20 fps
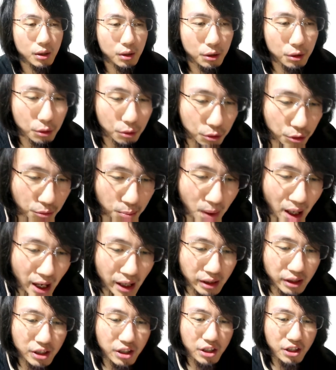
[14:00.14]
you know to
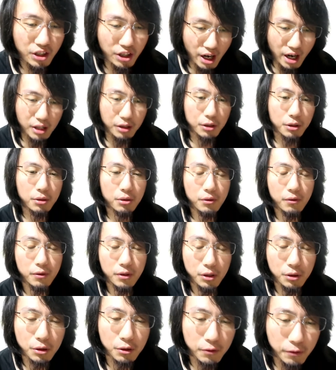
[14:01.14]
my channel
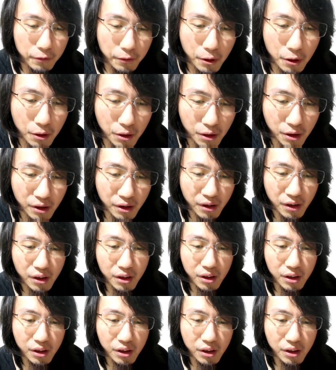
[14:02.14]
you know for